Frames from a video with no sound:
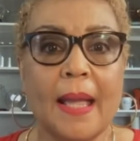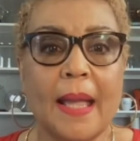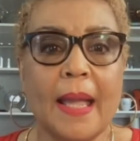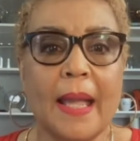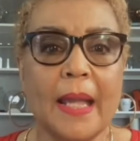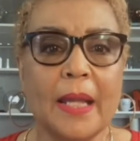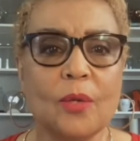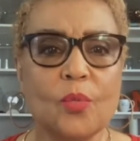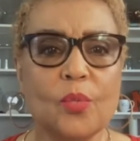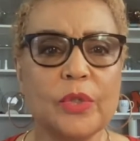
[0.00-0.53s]

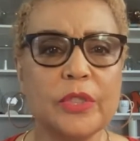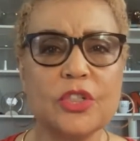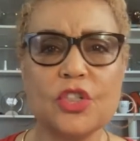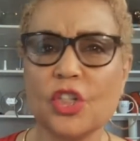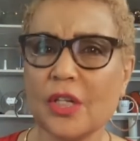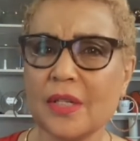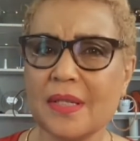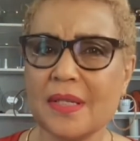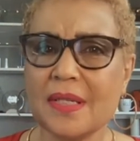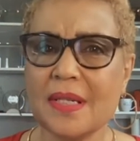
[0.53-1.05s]
and we're
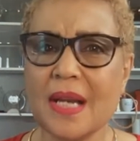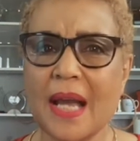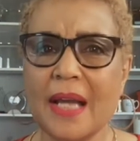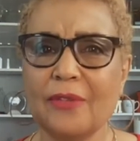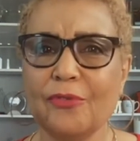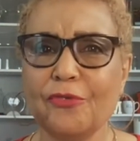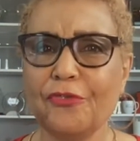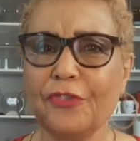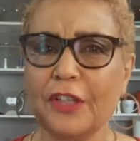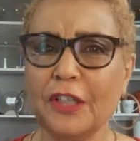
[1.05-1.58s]
just not
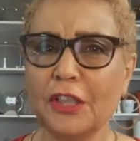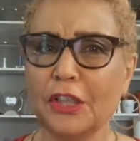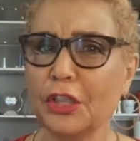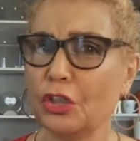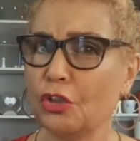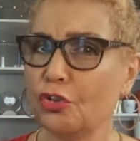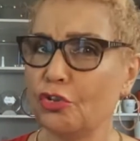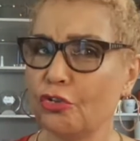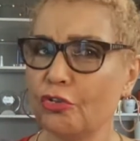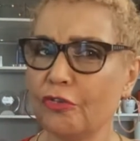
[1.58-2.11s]
feeling
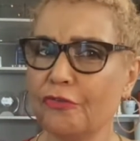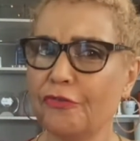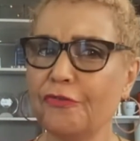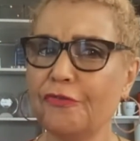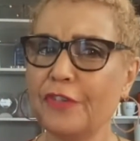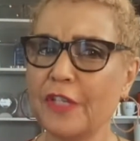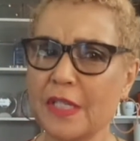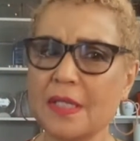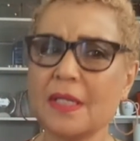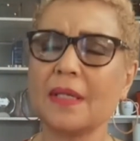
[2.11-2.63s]
good
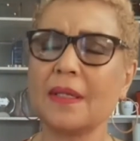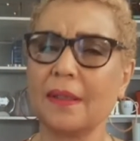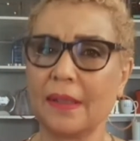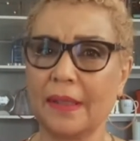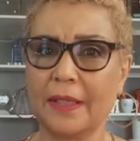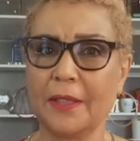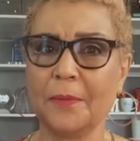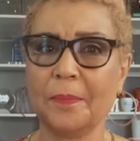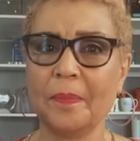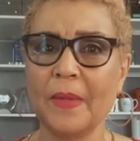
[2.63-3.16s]
physically.
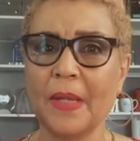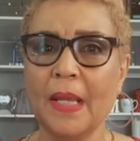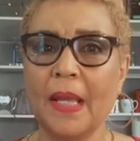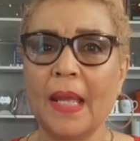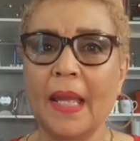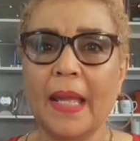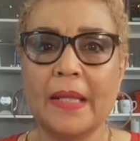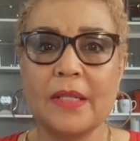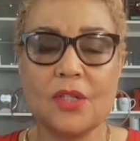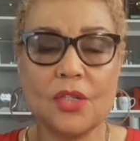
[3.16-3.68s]

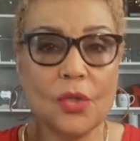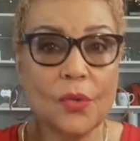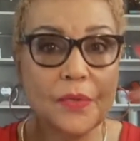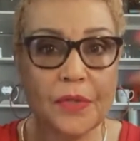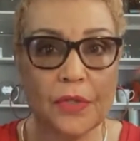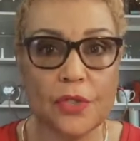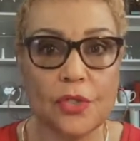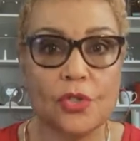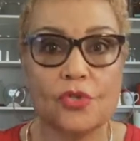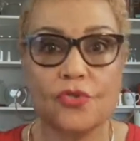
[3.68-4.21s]
And so the
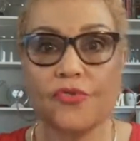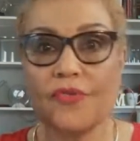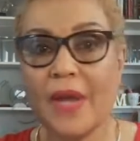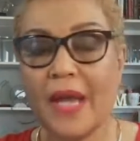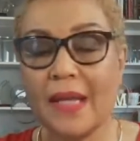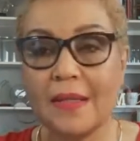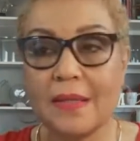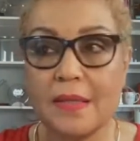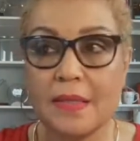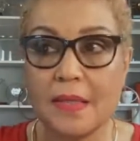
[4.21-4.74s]

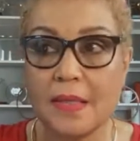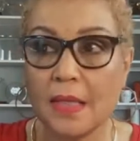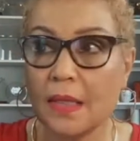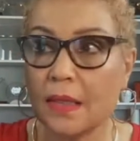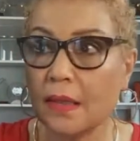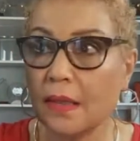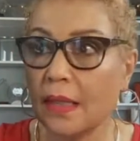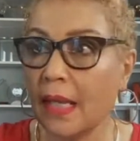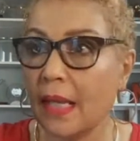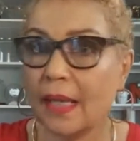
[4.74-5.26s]
stress
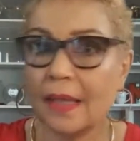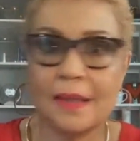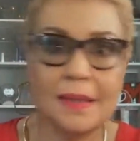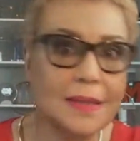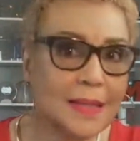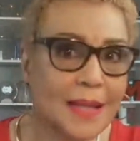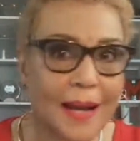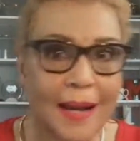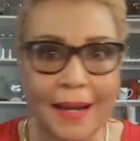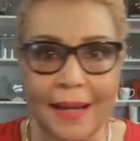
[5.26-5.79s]
and
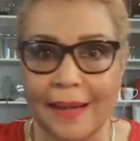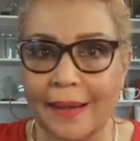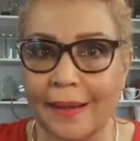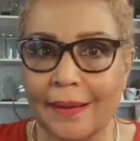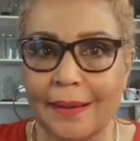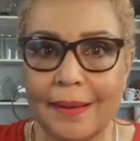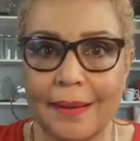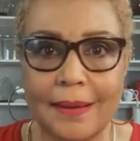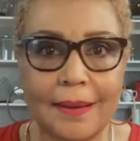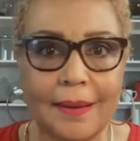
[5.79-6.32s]

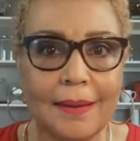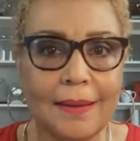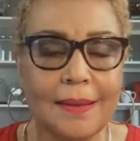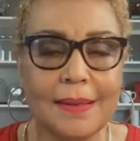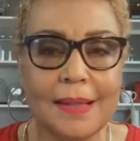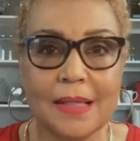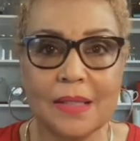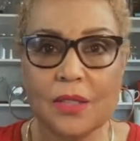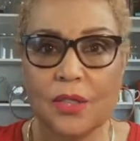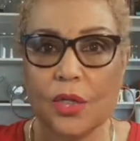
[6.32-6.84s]
anxiety
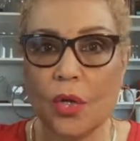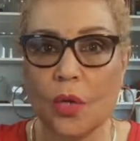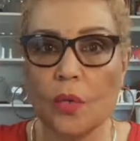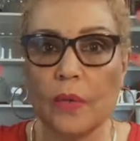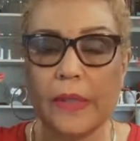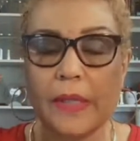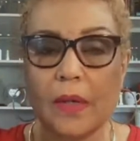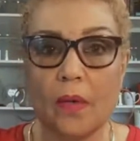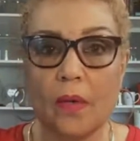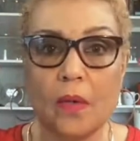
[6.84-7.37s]
that's
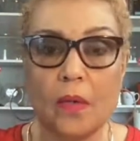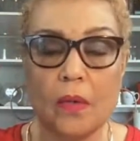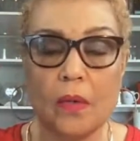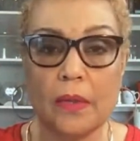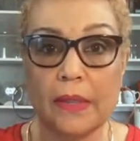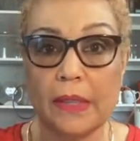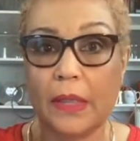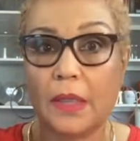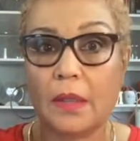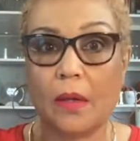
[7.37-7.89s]
going on
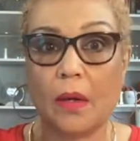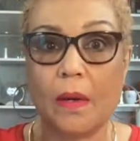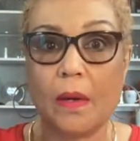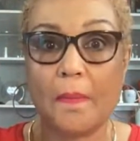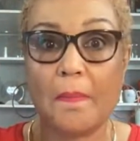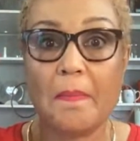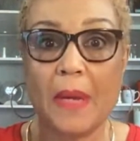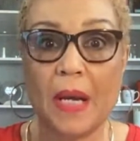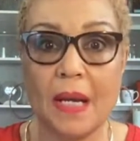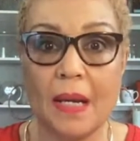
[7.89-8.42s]
in our
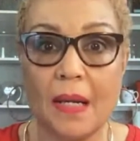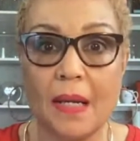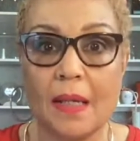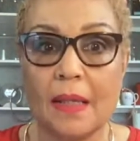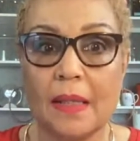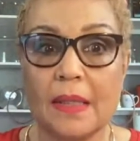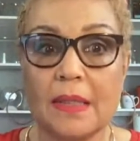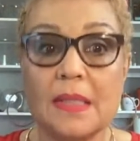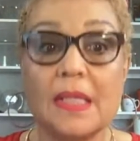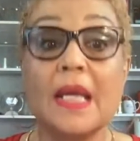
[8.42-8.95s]

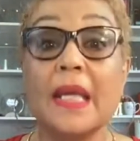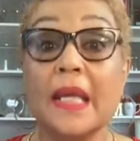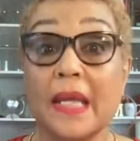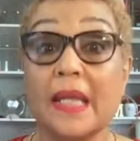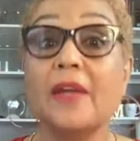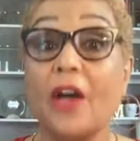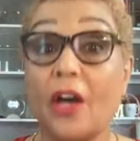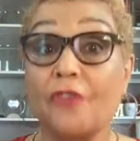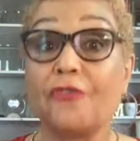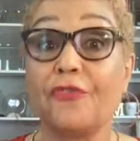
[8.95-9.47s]
minds
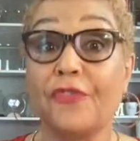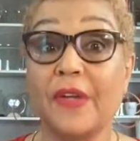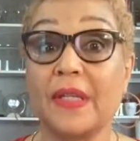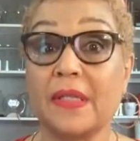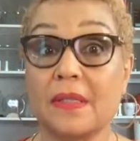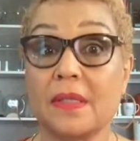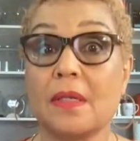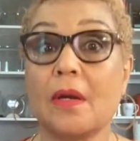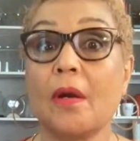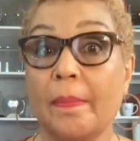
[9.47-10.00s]

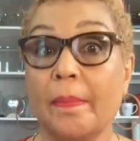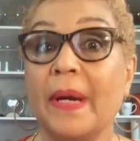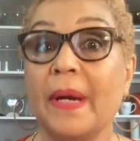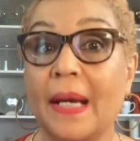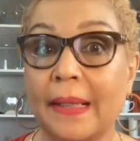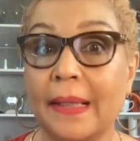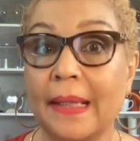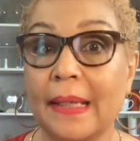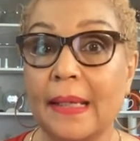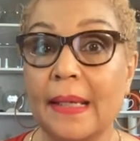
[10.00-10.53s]
affects our
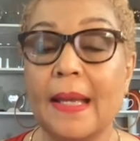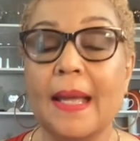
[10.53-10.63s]
body